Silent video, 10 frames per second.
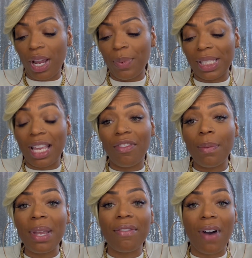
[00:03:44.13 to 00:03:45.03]
it was
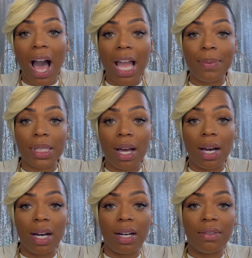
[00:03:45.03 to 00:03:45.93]
giving me vibes
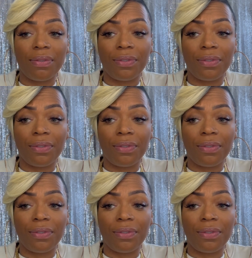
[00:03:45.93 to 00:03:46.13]
of